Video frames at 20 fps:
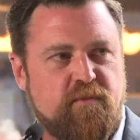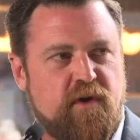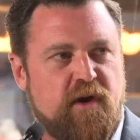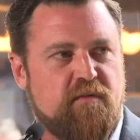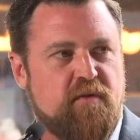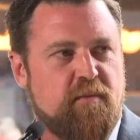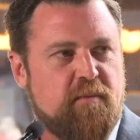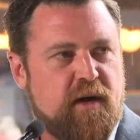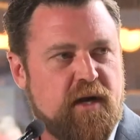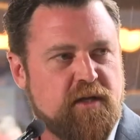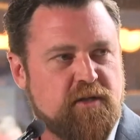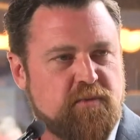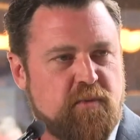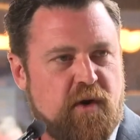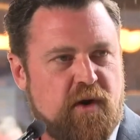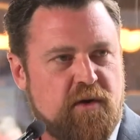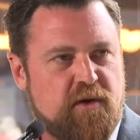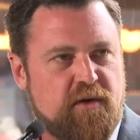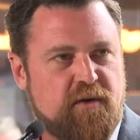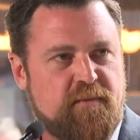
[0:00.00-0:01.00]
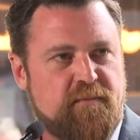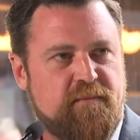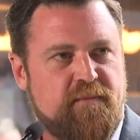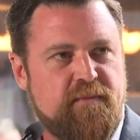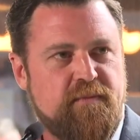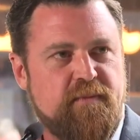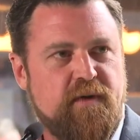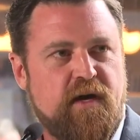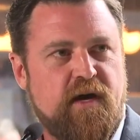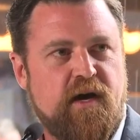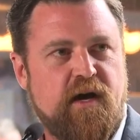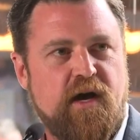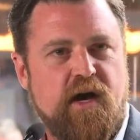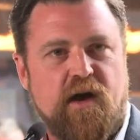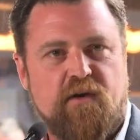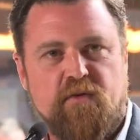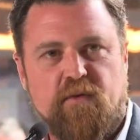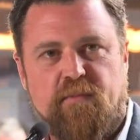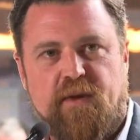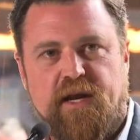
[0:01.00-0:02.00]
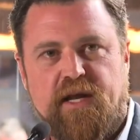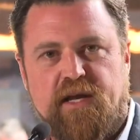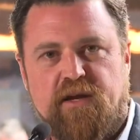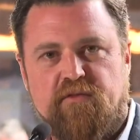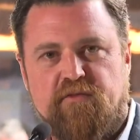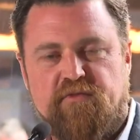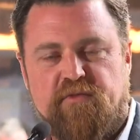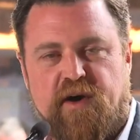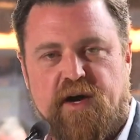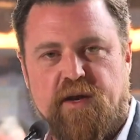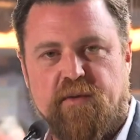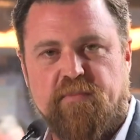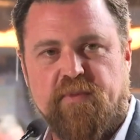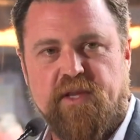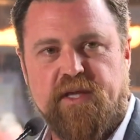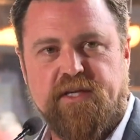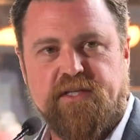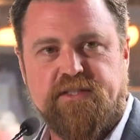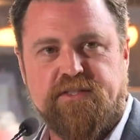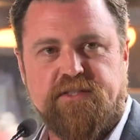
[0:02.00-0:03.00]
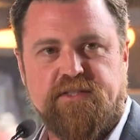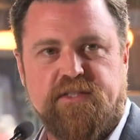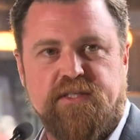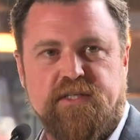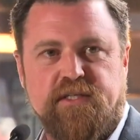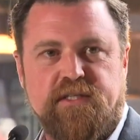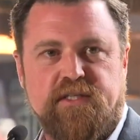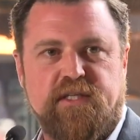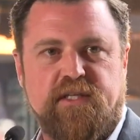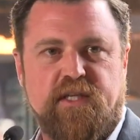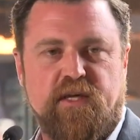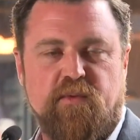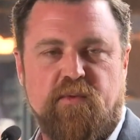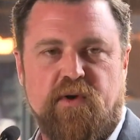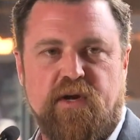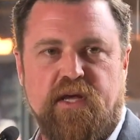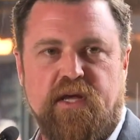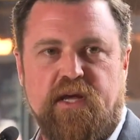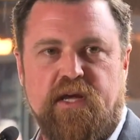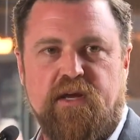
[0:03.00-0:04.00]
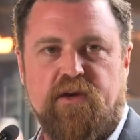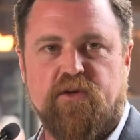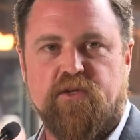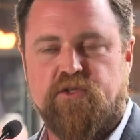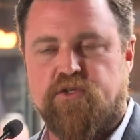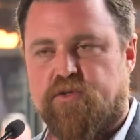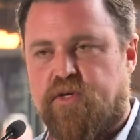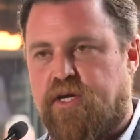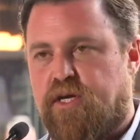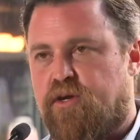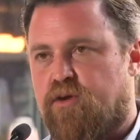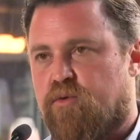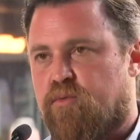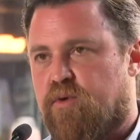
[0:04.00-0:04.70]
where everybody's welcome, uh, everybody can find a place that they want to eat or drink or